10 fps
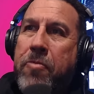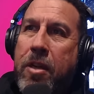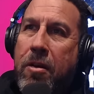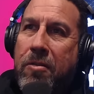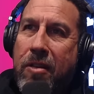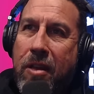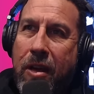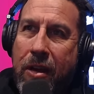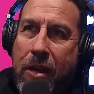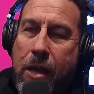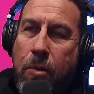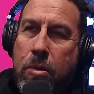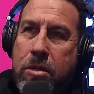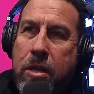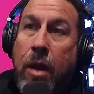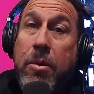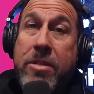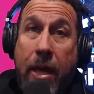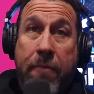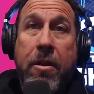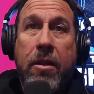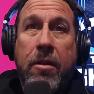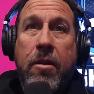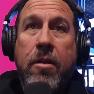You know, it was it was evident